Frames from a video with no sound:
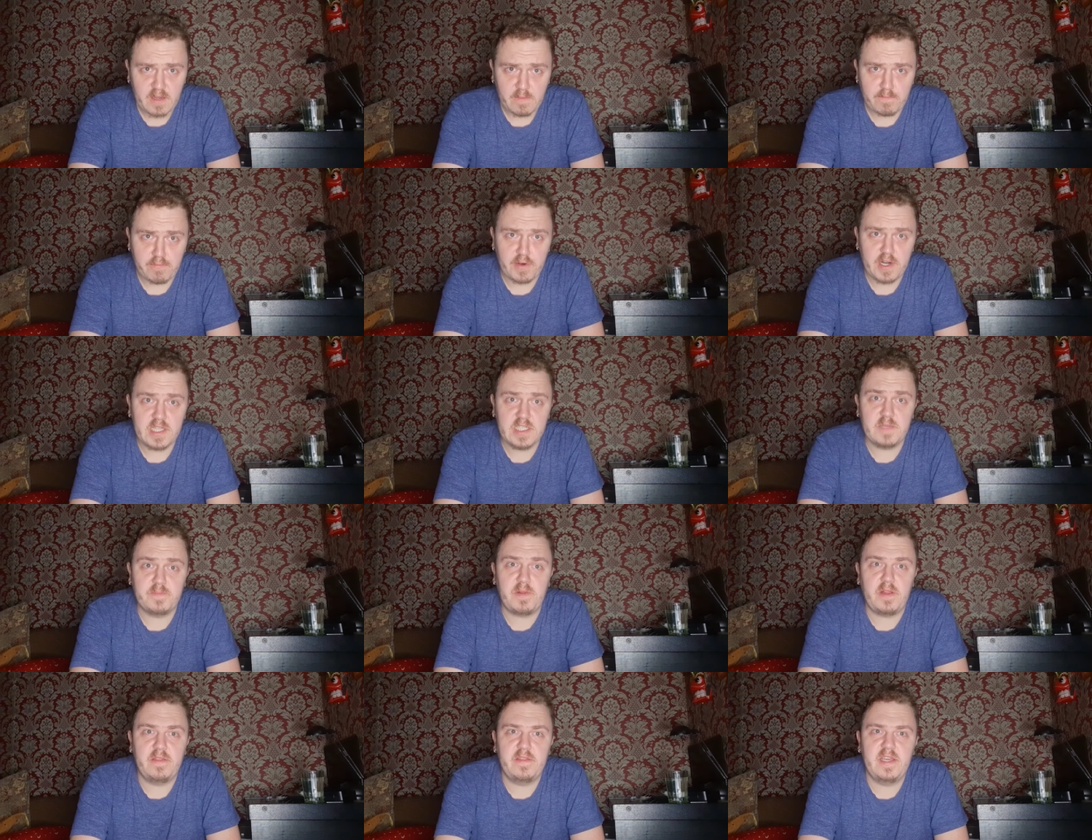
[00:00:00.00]

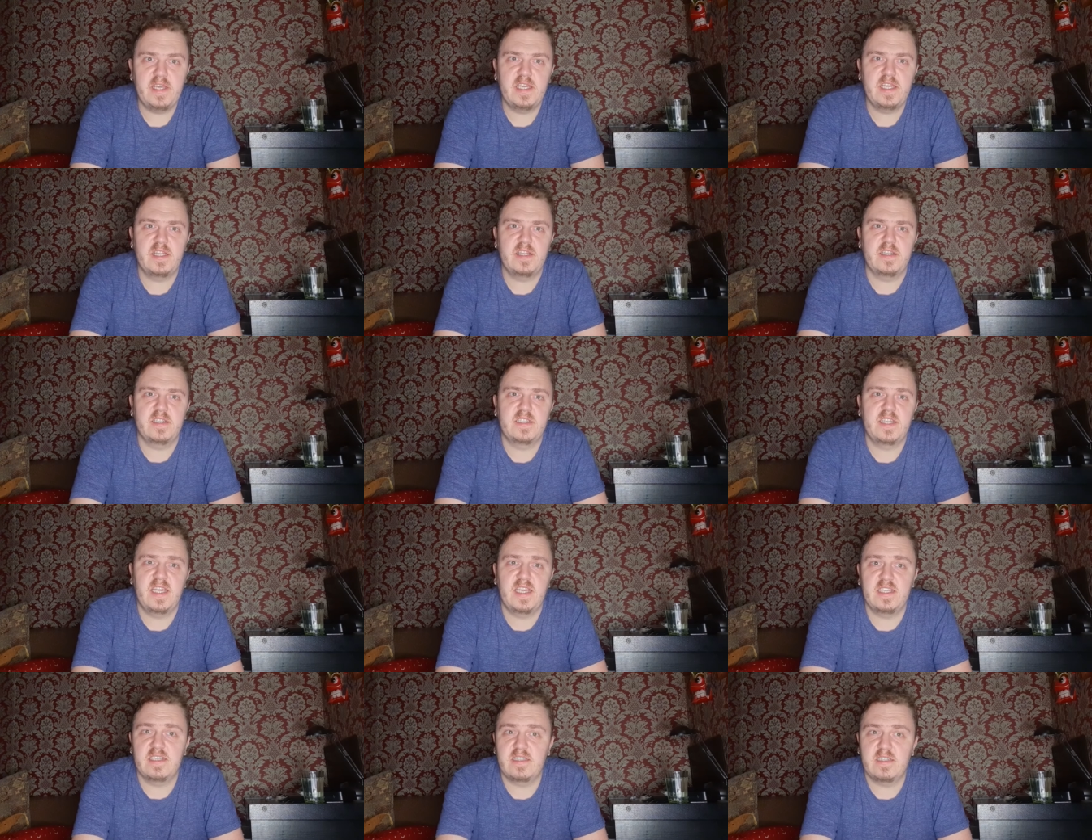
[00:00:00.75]
principal thing in a
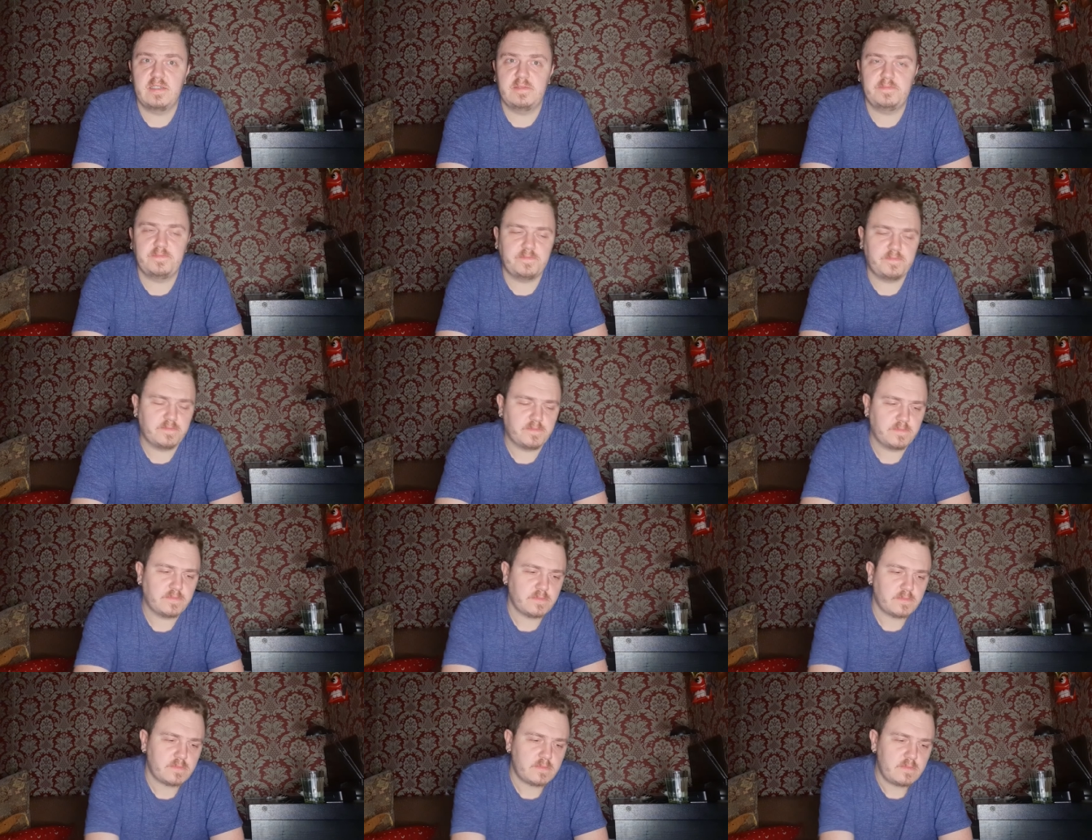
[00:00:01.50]
taste
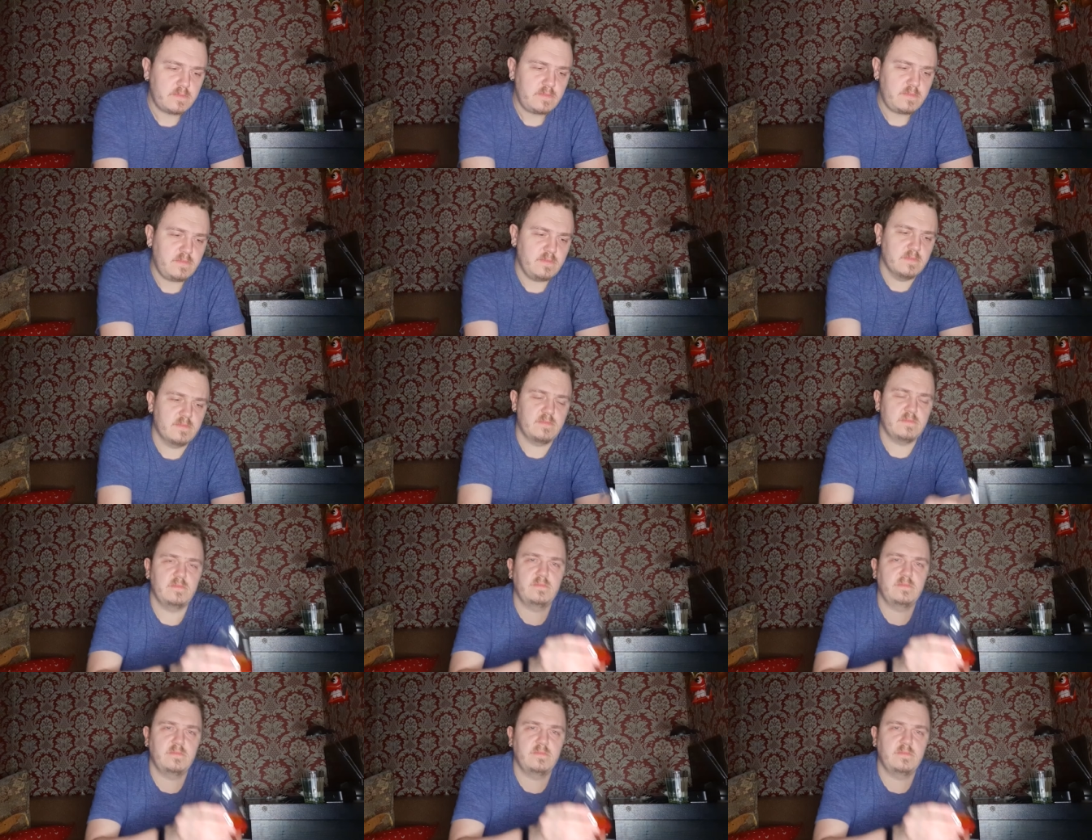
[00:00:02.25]
hmm.